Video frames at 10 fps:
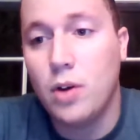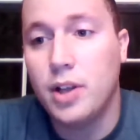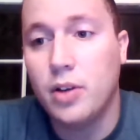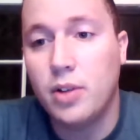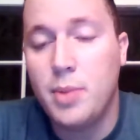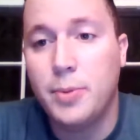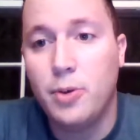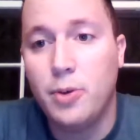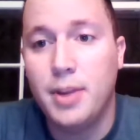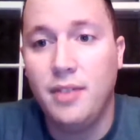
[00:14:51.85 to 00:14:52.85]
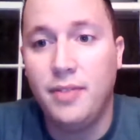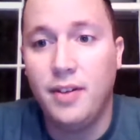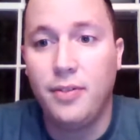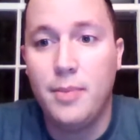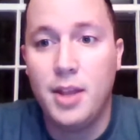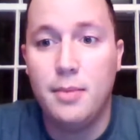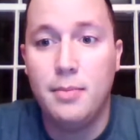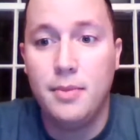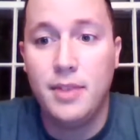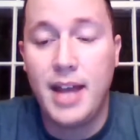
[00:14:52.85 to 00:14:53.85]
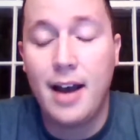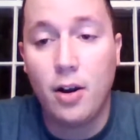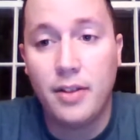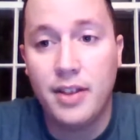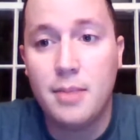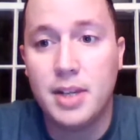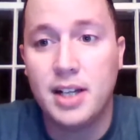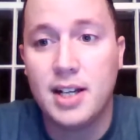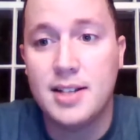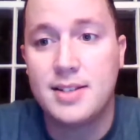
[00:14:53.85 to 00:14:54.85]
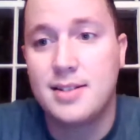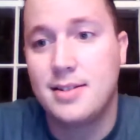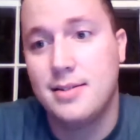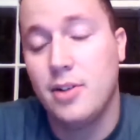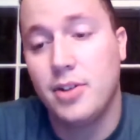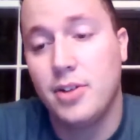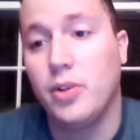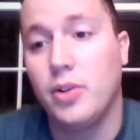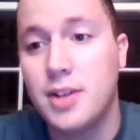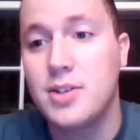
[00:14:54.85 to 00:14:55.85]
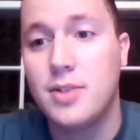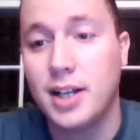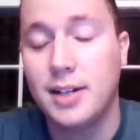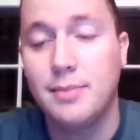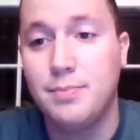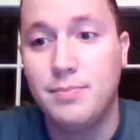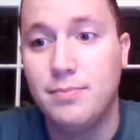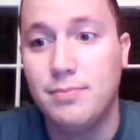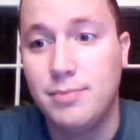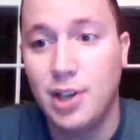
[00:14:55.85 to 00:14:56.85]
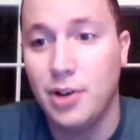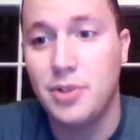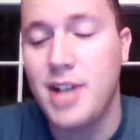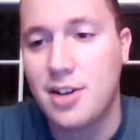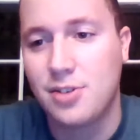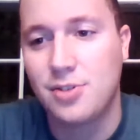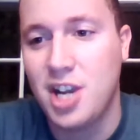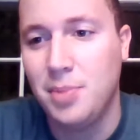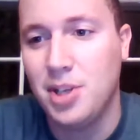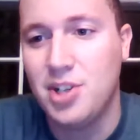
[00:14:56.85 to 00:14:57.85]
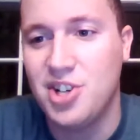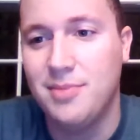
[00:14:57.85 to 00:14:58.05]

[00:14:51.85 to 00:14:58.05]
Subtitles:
The only people who benefit from them are them because they're the only ones who can go to a national championship.